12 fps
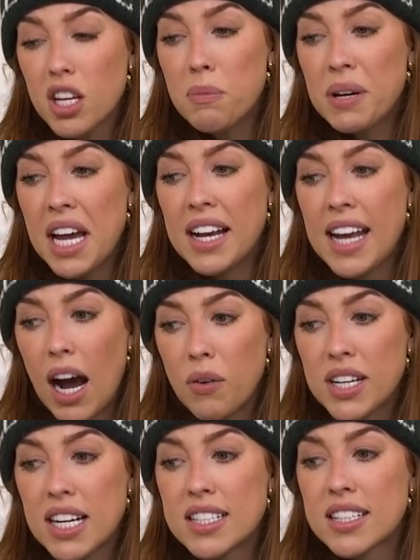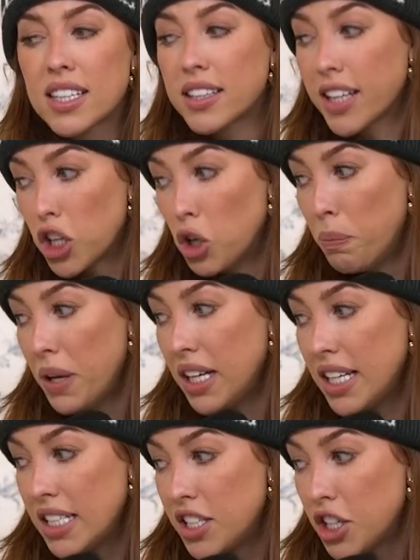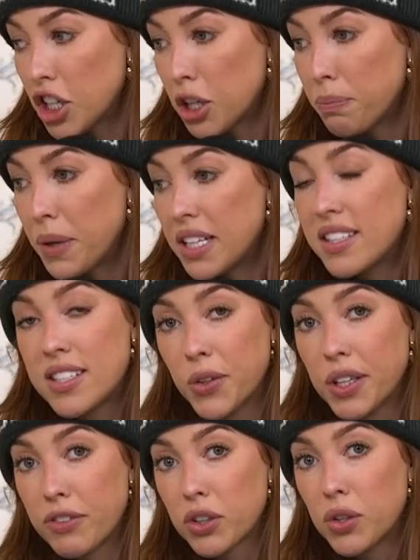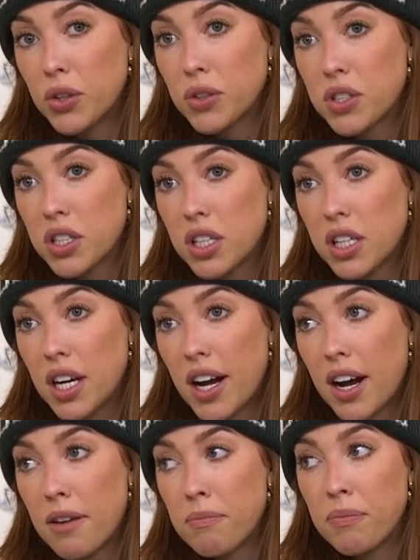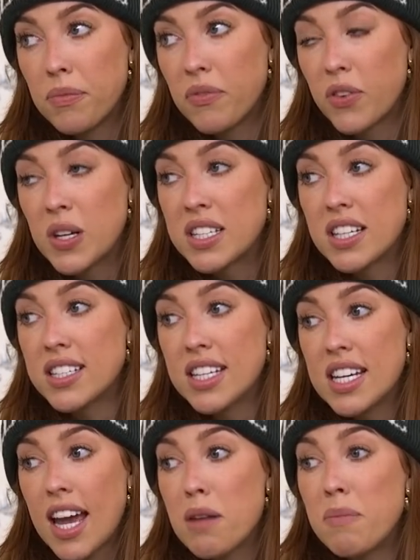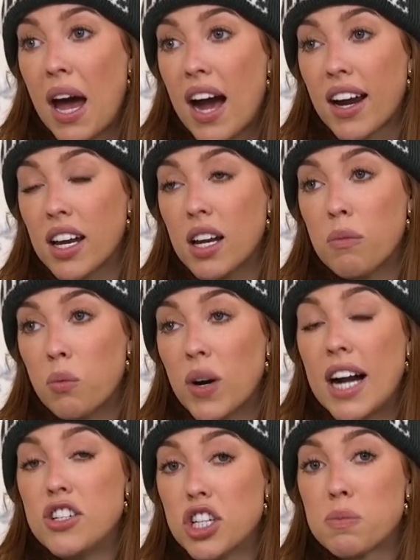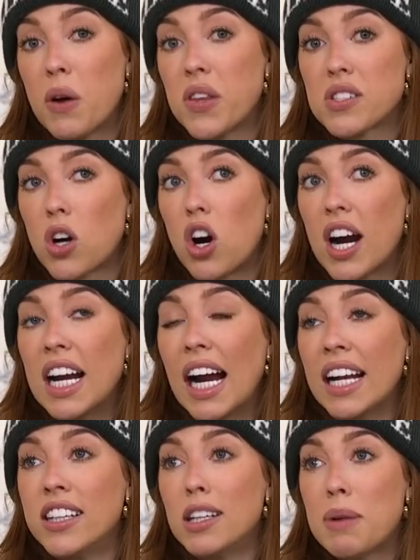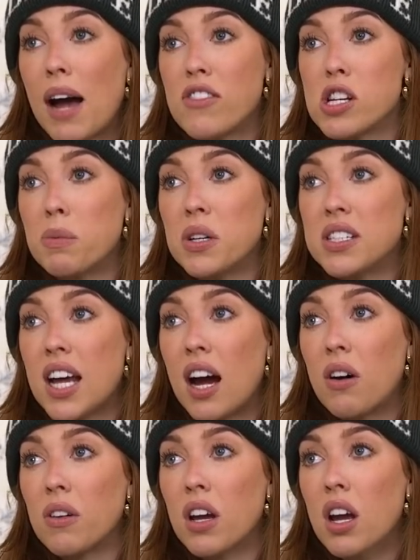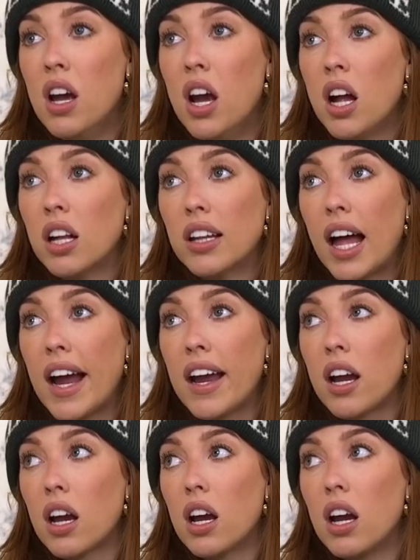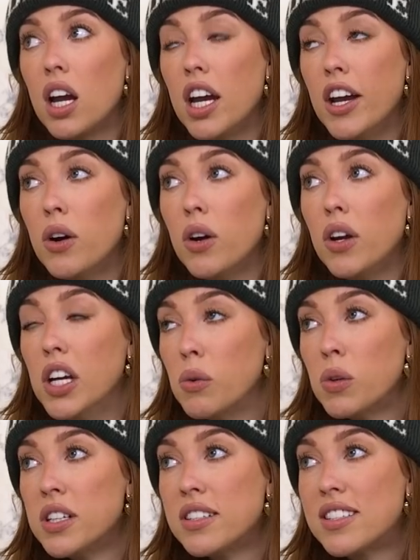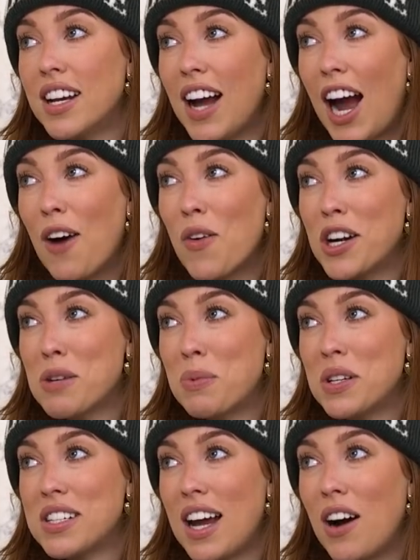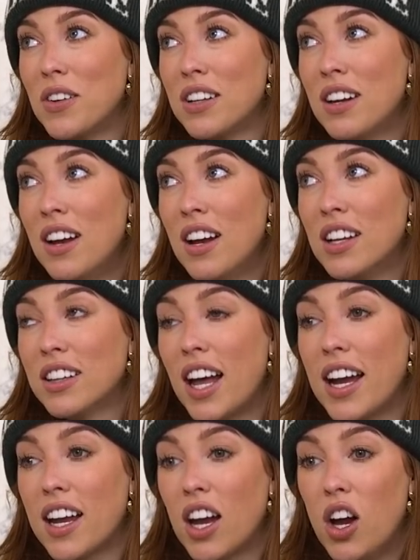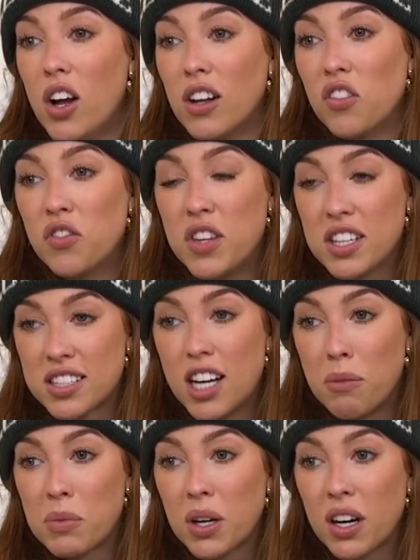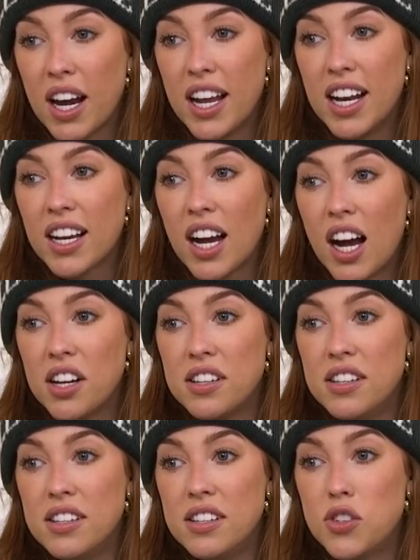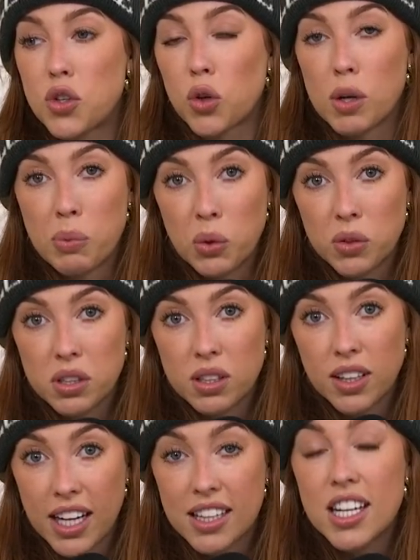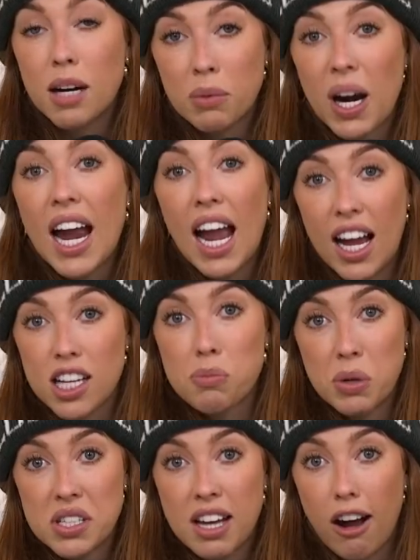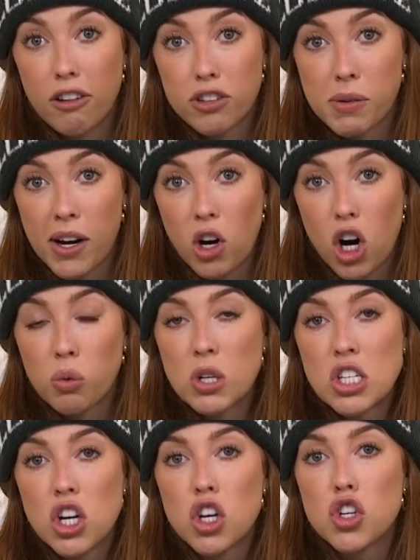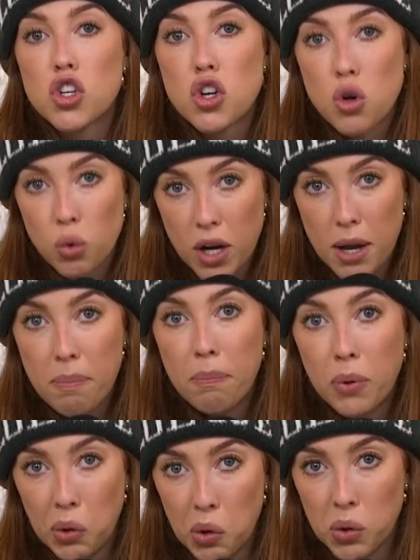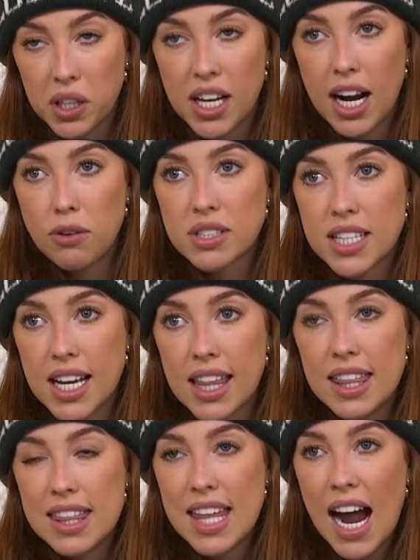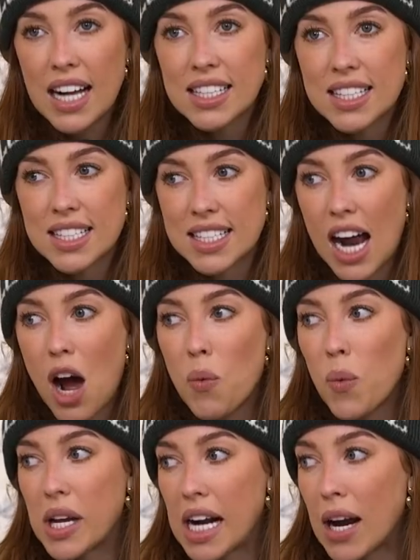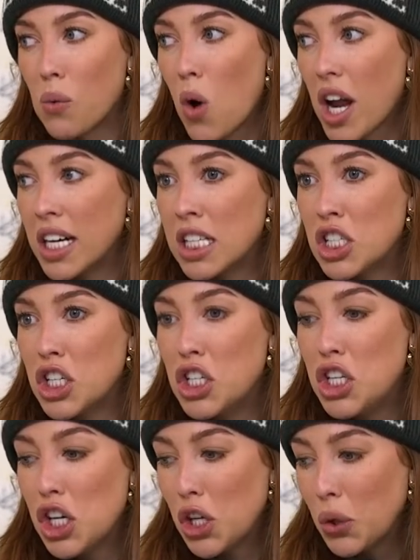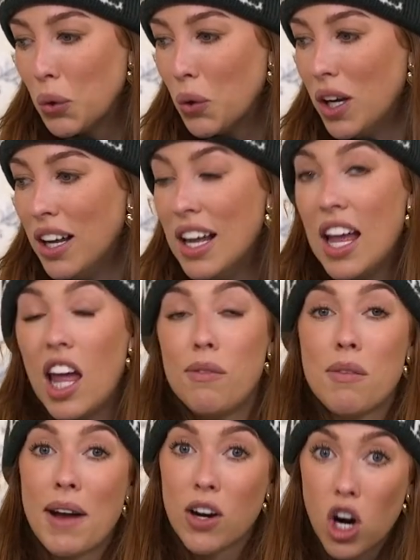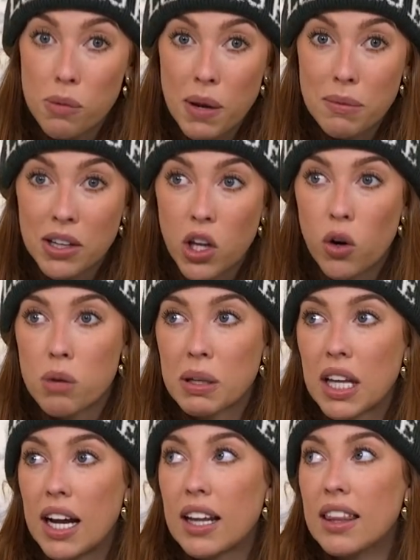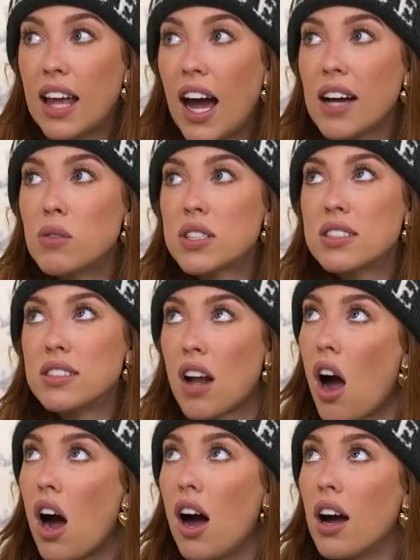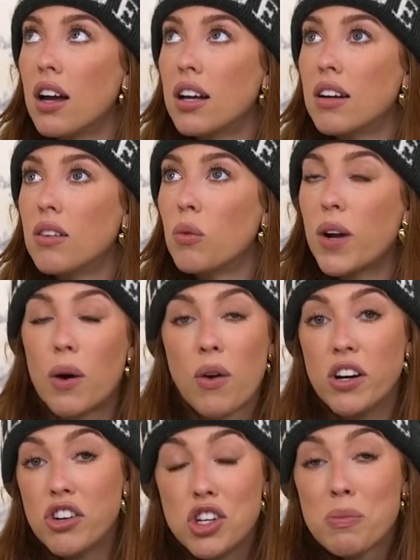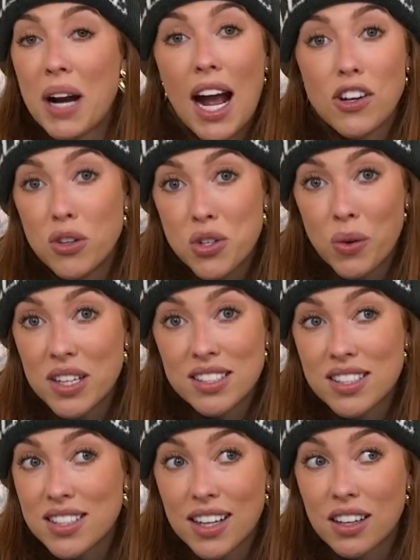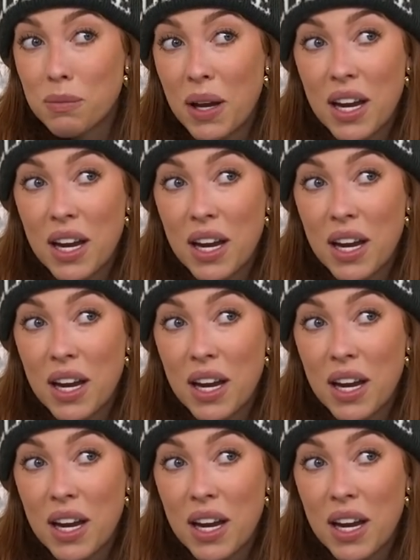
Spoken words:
But yeah, nowadays it's a little bit easier, but it's still difficult. For instance, he came back and when I just bought this car, and I ended up having to put down like it was, I wanted to put down like this number and it got tripled. Like, the number I had to put down for my car was tripled. And I was like, that's not what I wanted to do. It made my car payment lower, but like, that was not what I wanted to do, but I had no choice. He's like,